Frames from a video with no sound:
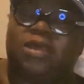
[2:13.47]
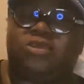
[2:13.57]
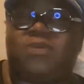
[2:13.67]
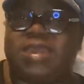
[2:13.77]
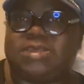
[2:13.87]

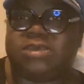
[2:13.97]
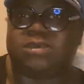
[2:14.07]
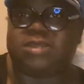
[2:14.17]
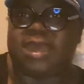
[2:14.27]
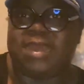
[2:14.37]
So I
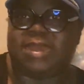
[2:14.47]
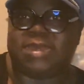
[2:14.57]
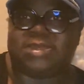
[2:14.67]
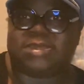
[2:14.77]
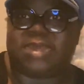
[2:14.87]
tilted
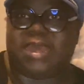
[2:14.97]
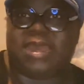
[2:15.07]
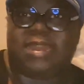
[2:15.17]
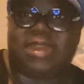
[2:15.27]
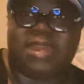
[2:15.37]
it,
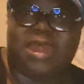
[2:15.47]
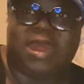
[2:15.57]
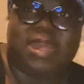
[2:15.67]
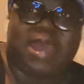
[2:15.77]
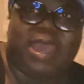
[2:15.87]
and
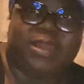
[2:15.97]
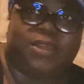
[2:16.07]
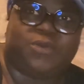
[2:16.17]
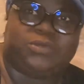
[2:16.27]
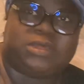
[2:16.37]
then I
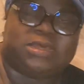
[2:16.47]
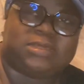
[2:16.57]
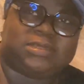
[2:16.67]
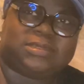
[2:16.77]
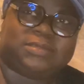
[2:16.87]

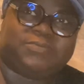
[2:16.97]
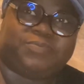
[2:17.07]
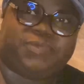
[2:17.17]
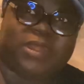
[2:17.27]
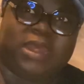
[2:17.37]
noticed
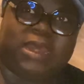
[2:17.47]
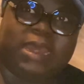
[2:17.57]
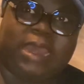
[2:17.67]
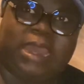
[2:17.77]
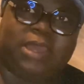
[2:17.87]

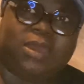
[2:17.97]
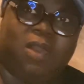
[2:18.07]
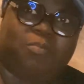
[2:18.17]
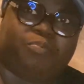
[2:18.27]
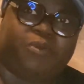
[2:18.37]
it
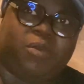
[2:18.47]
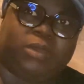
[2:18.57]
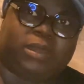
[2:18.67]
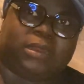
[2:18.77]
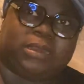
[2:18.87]
got
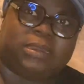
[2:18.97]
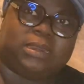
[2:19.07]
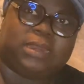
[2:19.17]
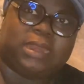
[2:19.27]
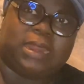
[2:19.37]
broken.
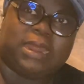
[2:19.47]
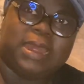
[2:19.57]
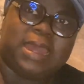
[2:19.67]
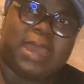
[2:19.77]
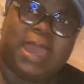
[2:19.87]

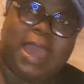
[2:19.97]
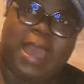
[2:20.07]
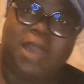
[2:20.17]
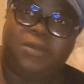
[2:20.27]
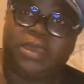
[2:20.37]

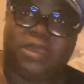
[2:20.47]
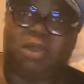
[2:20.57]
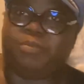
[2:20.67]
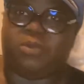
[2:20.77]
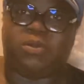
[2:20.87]
How it
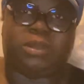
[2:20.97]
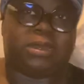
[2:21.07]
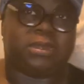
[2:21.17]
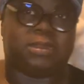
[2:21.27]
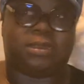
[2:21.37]
got
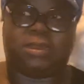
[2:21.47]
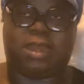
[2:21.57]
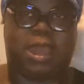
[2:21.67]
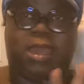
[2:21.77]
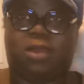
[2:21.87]
broken,
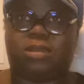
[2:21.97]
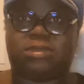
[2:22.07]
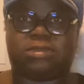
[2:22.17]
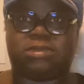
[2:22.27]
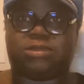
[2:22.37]
I
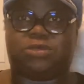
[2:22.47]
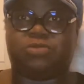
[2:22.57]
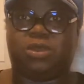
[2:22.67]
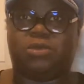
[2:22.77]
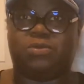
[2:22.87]
honestly don't
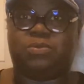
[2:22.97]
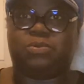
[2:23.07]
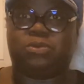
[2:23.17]
know.